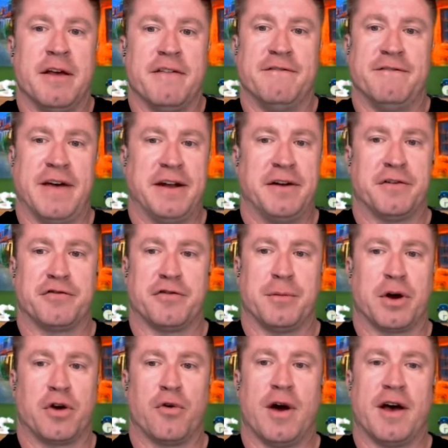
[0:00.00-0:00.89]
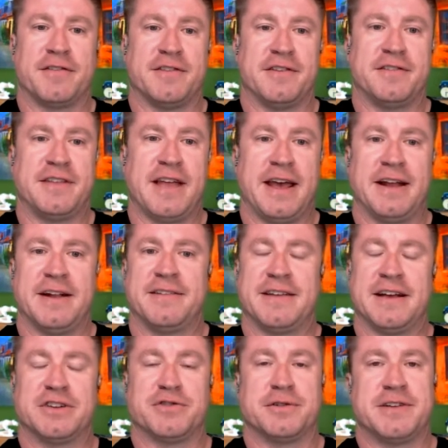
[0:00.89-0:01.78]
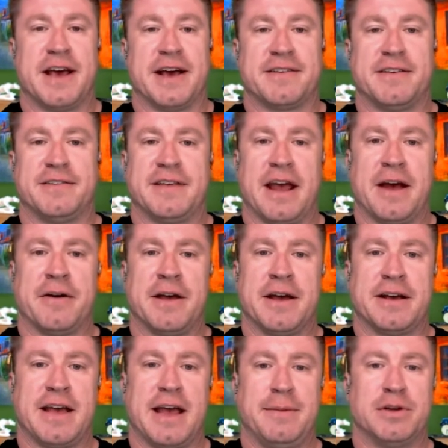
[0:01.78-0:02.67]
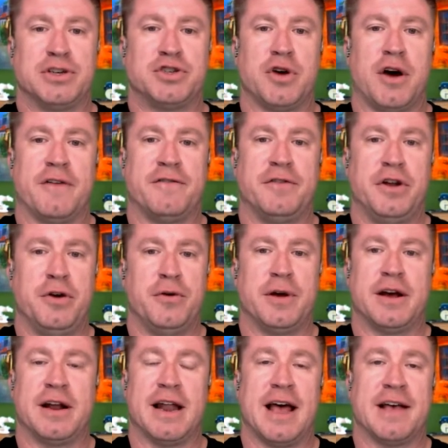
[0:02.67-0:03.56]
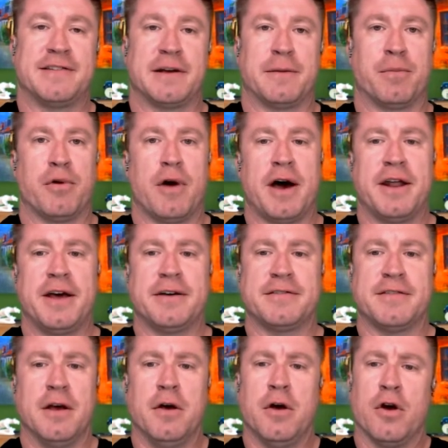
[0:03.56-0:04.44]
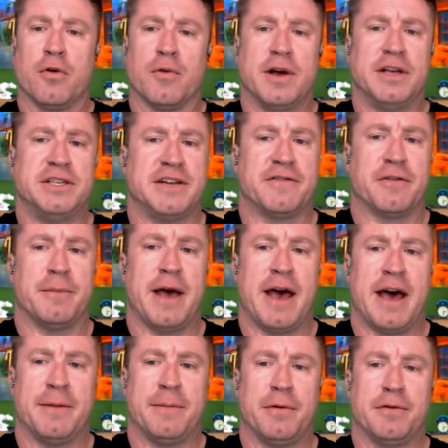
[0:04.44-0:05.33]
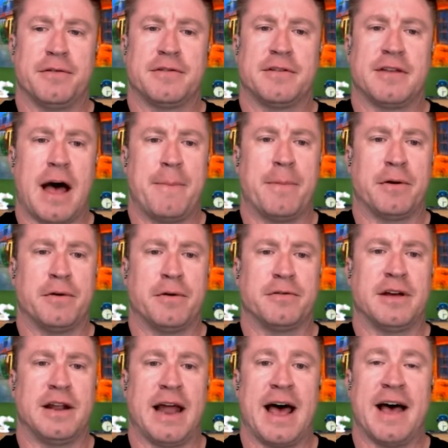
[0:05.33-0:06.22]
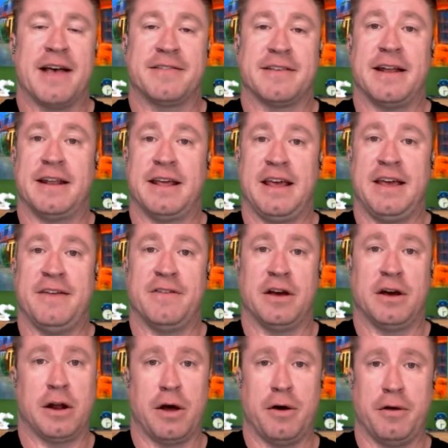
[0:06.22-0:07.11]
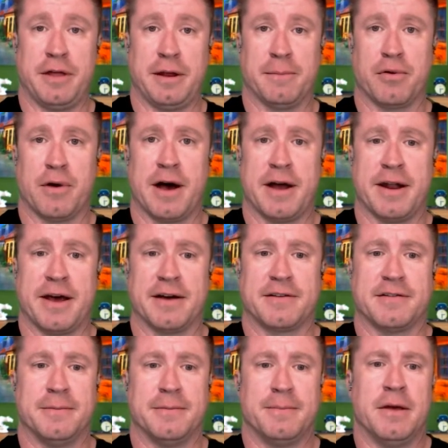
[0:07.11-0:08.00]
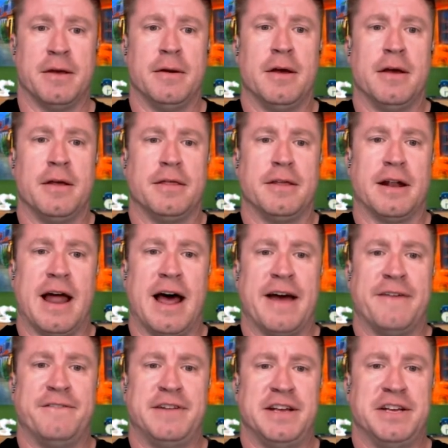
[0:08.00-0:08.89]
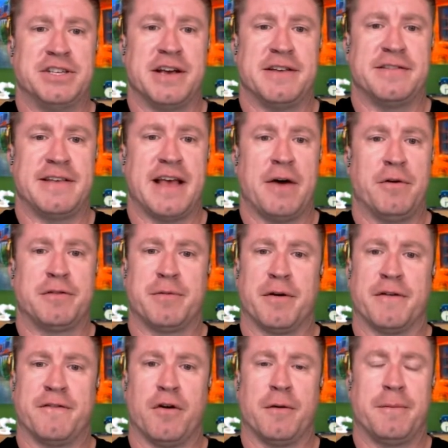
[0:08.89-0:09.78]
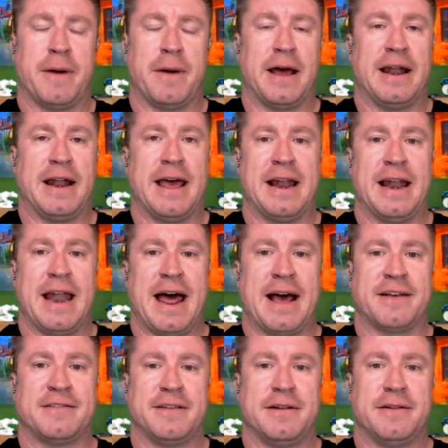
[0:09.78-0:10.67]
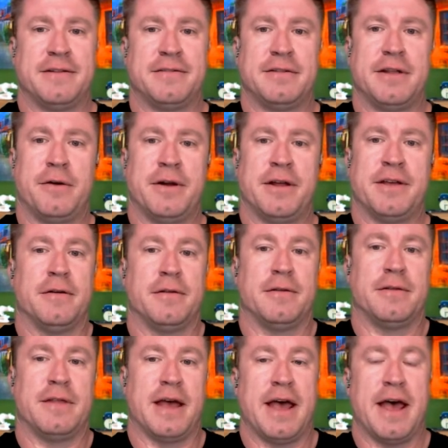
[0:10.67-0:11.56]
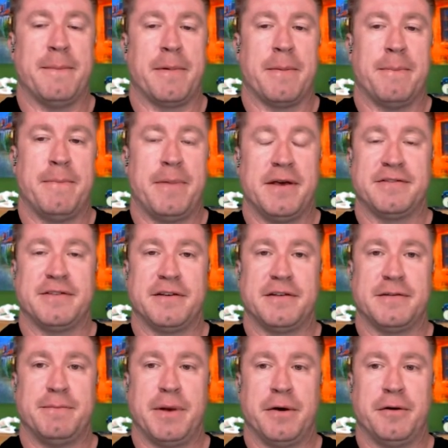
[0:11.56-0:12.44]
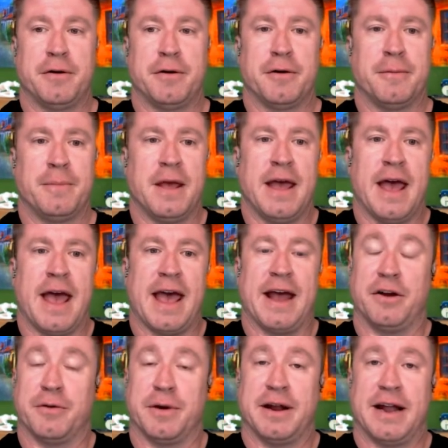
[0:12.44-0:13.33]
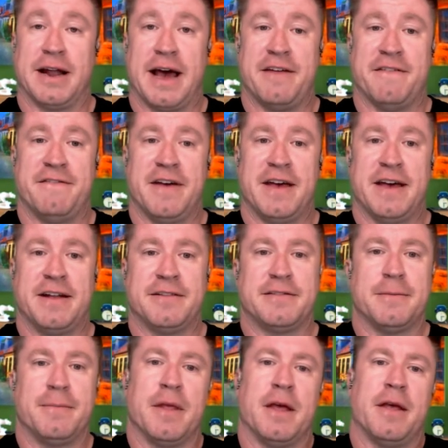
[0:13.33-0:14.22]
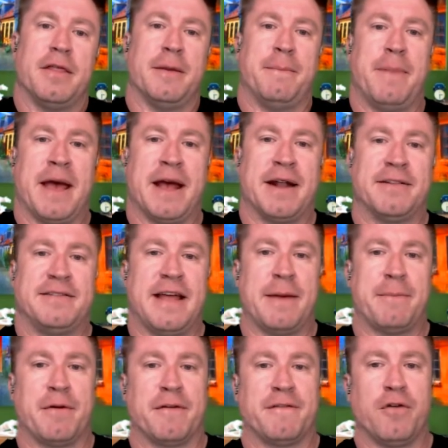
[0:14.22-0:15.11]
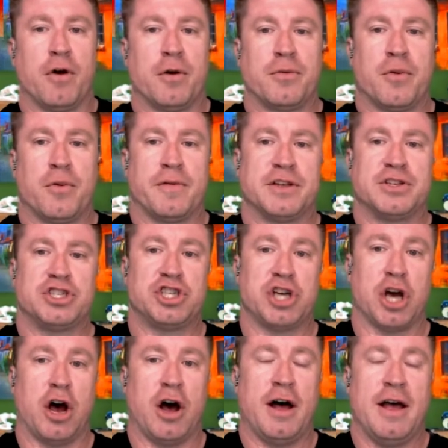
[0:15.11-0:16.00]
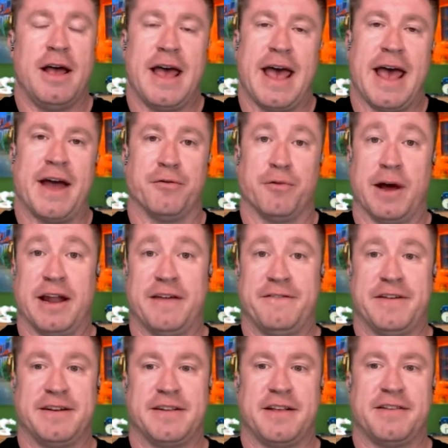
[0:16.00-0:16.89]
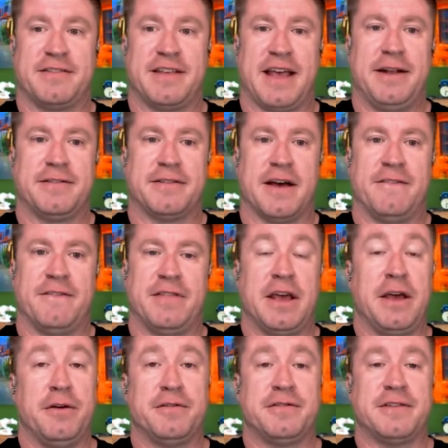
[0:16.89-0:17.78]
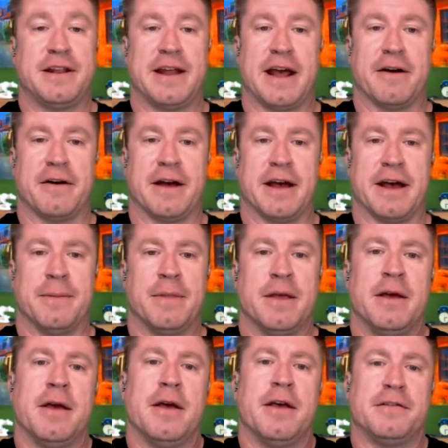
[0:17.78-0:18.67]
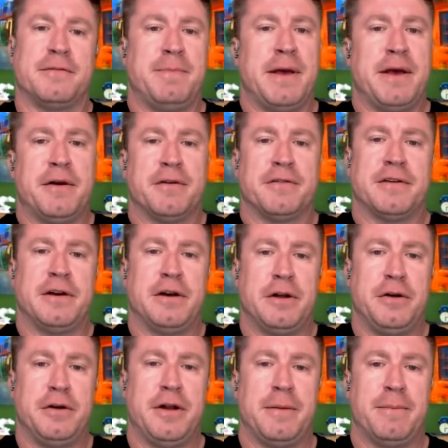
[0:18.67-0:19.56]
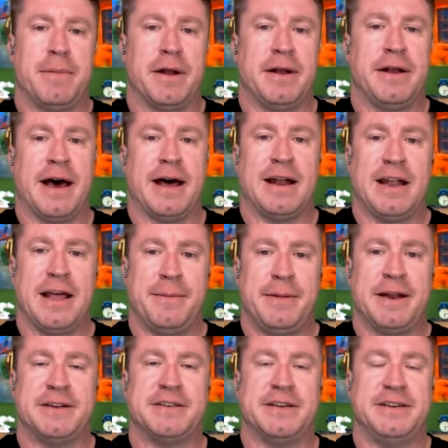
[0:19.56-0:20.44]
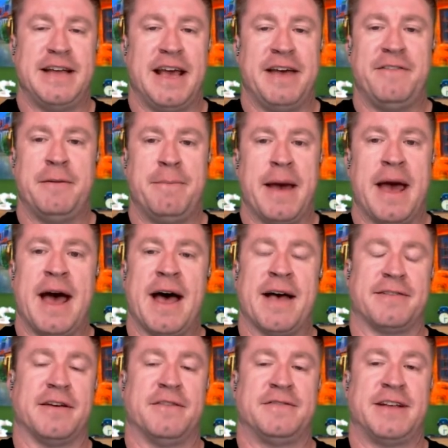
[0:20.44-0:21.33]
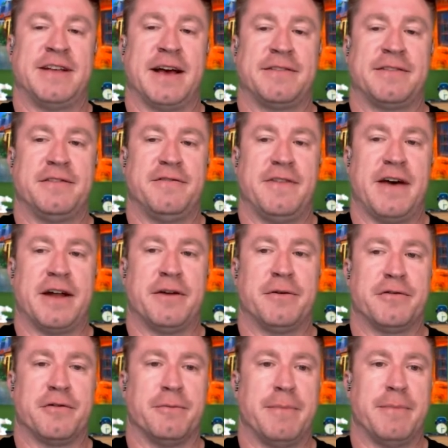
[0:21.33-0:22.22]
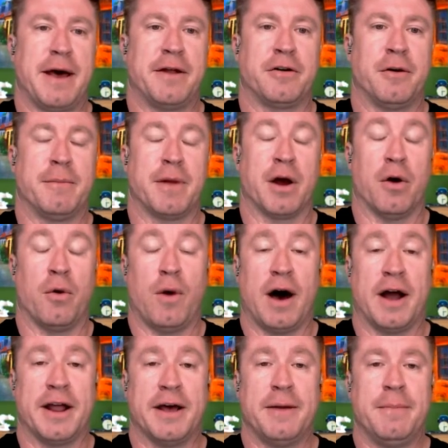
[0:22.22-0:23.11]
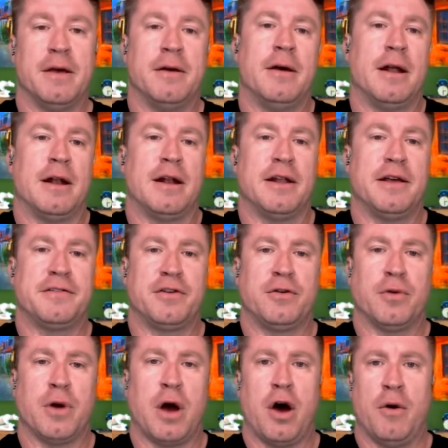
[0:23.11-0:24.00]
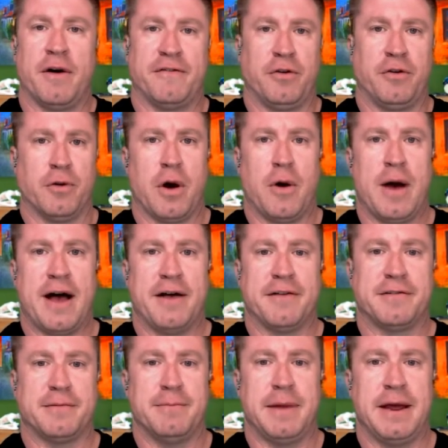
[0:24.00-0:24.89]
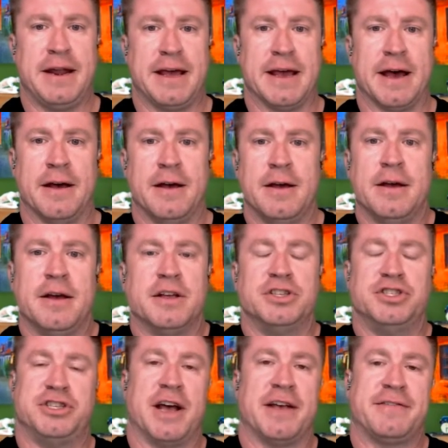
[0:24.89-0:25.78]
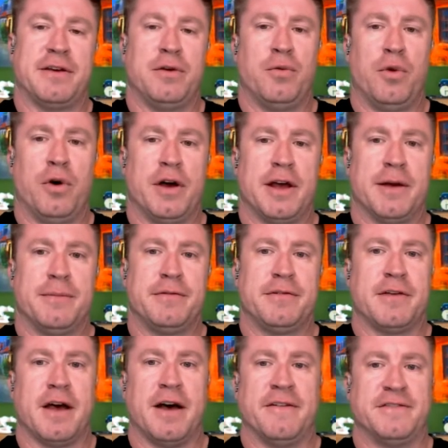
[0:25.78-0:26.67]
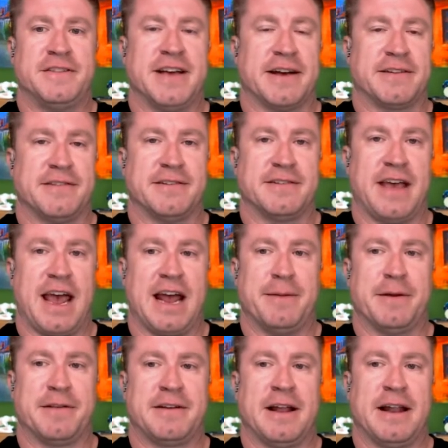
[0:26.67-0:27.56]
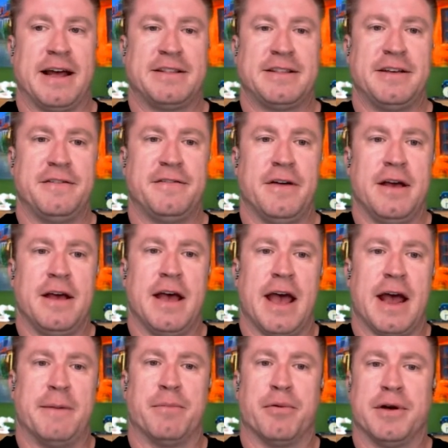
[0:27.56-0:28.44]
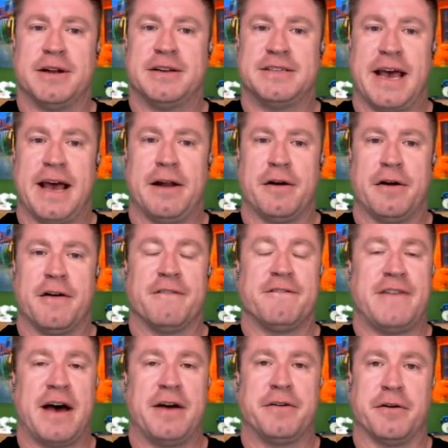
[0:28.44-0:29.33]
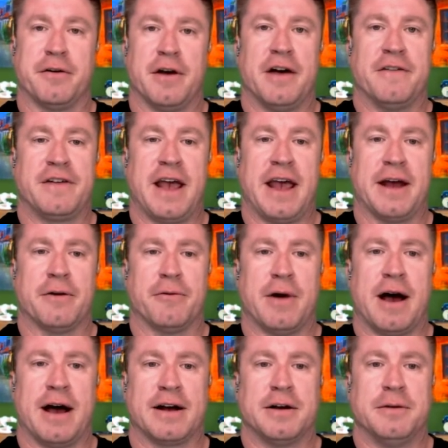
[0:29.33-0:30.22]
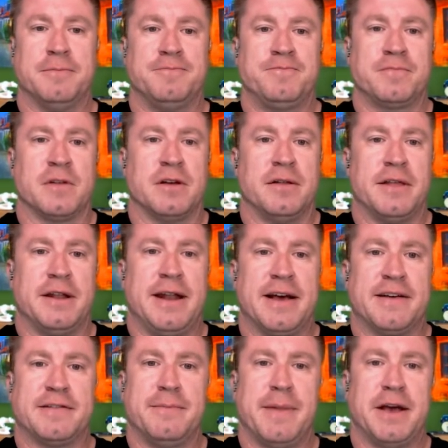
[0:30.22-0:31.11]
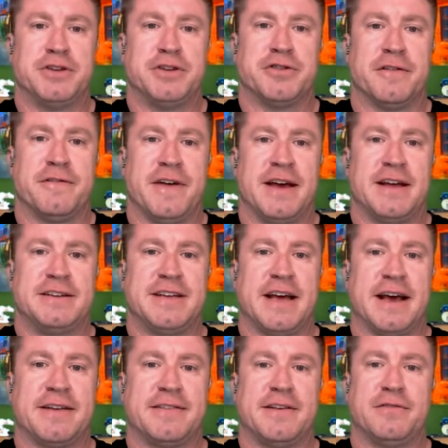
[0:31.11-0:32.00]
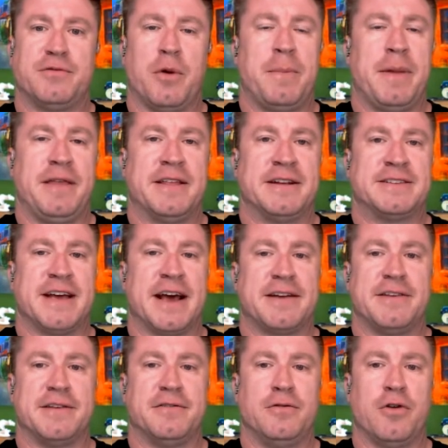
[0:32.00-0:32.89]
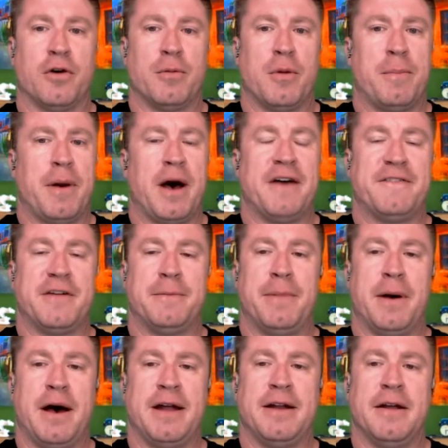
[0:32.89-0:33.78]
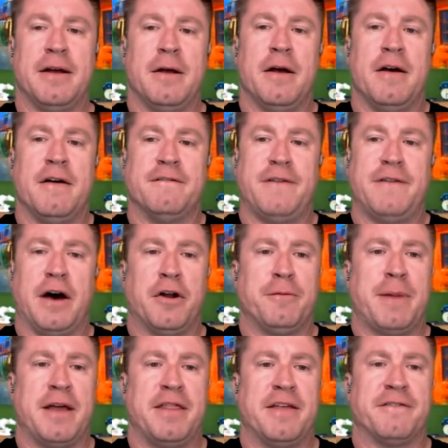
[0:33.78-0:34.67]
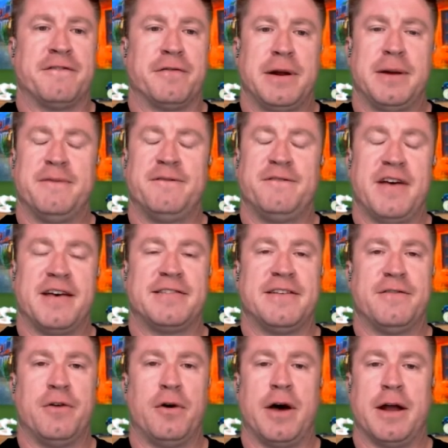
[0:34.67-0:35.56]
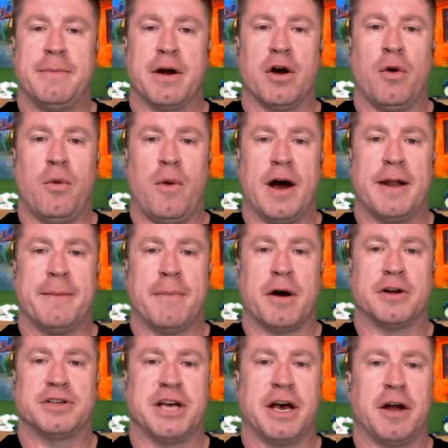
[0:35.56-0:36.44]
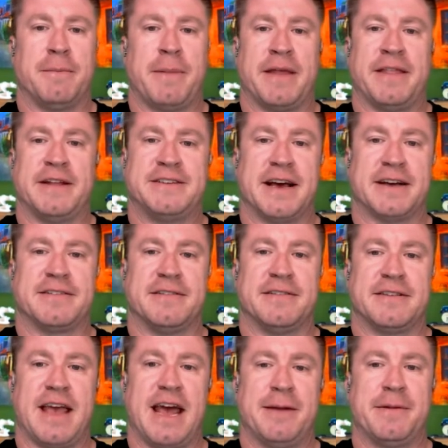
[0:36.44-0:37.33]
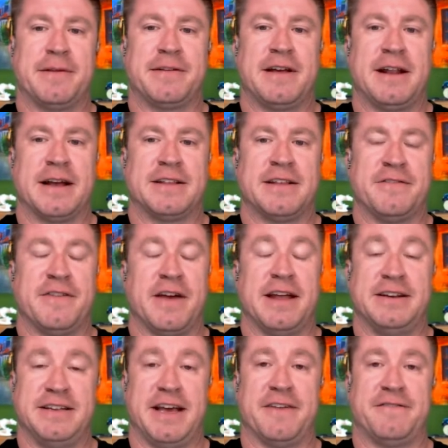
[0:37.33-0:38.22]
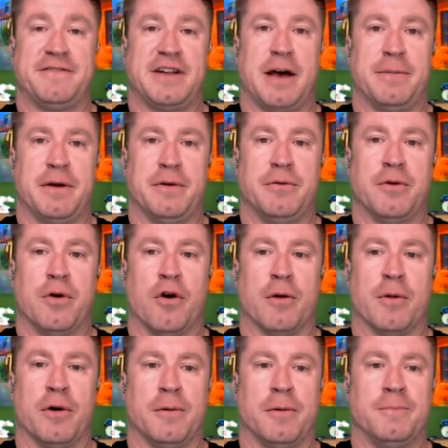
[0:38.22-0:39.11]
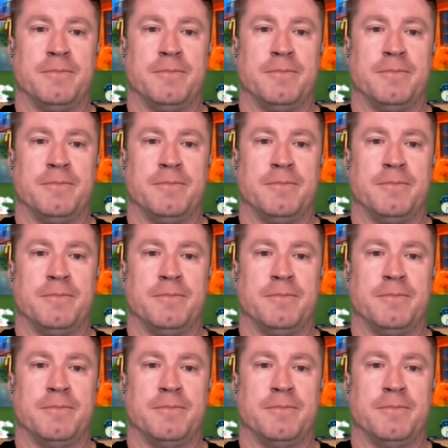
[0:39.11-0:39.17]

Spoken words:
Vendors from across the state and central Texas area came to show off new and classic products, ranging from edibles, topicals, glass, and even clothing products. The live DJ set was performed by Leah Laxton, known as the Hemp Business Builder, and Greenlight Events. The bands that performed were the Chaw and Relevant Saints of the Houston area. Speakers included but not limited to David Bass of Texas Veterans for Medical Marijuana, Liz Grow of Grow House Media, Jesse Williams of Texas Cannabis Collective, and Britton Taylor, founder of Cannarock. The next major event in Texas will be the Texas Normal Puff and Putt, followed by the Freedom Festival and Marijuana March held by the Texas Cannabis Collective and DFW Normal.